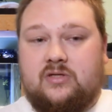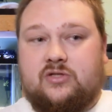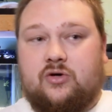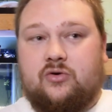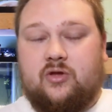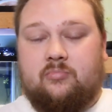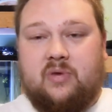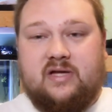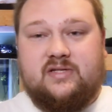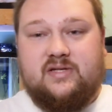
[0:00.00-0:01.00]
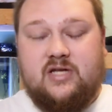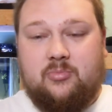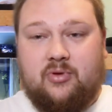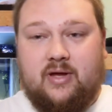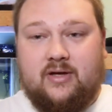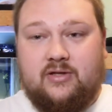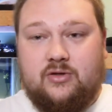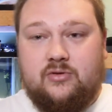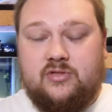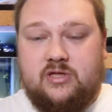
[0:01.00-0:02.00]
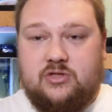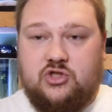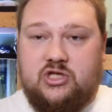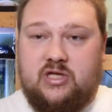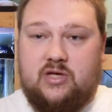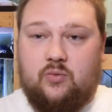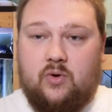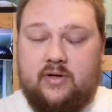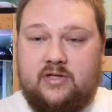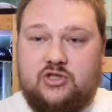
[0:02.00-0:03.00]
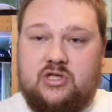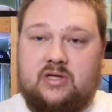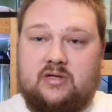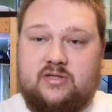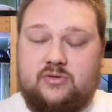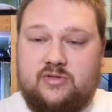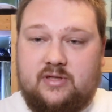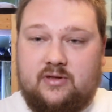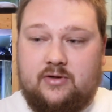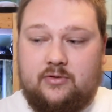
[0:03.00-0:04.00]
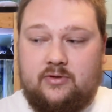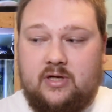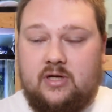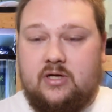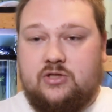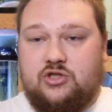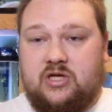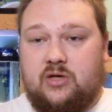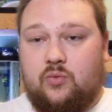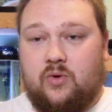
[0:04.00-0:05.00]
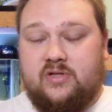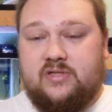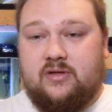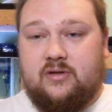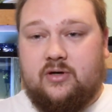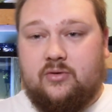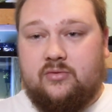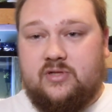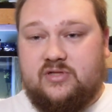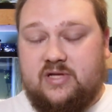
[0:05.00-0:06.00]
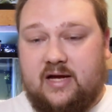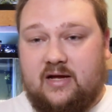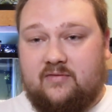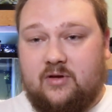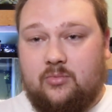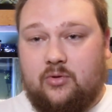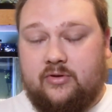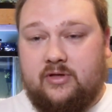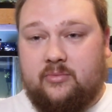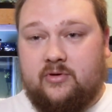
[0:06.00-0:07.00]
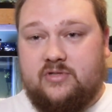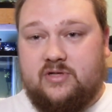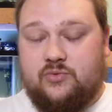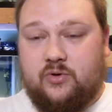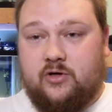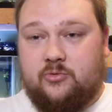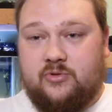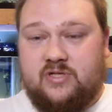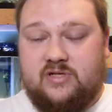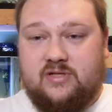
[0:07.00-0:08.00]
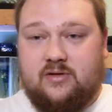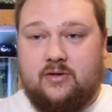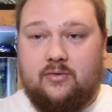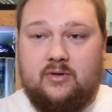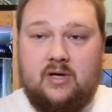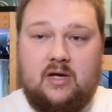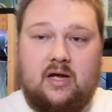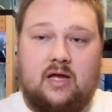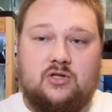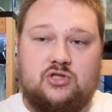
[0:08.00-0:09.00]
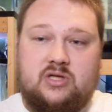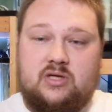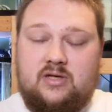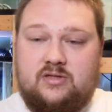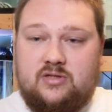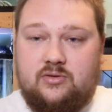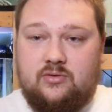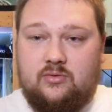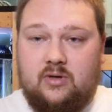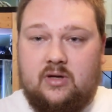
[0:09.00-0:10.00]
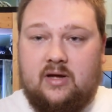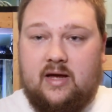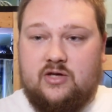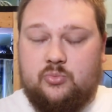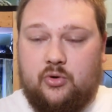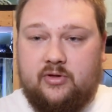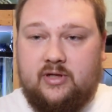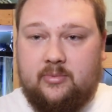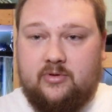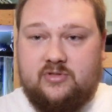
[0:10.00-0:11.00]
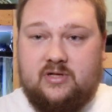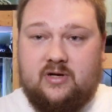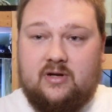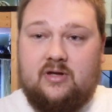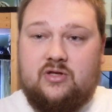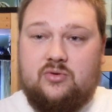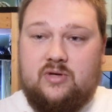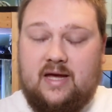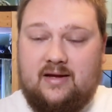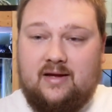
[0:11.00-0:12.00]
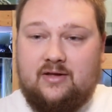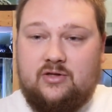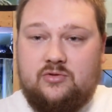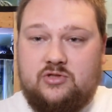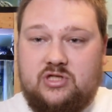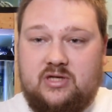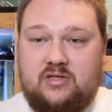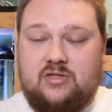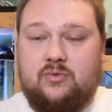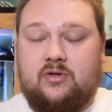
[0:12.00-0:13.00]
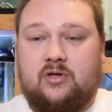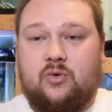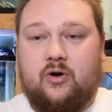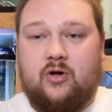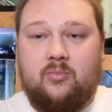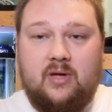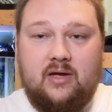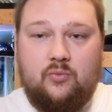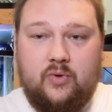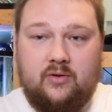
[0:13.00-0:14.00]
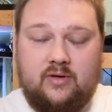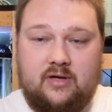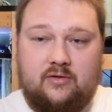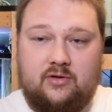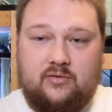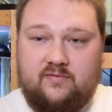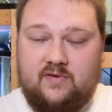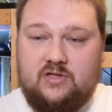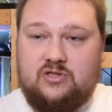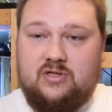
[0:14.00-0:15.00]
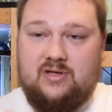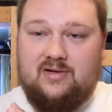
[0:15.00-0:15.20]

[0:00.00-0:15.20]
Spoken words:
So the best example I can use is GE1 and GE2 silicone. GE1 silicone does not have any mold inhibitors, it is 100% silicone, and GE2 has mold inhibitors in it. You cannot use GE2 in an aquarium. It will kill your fish.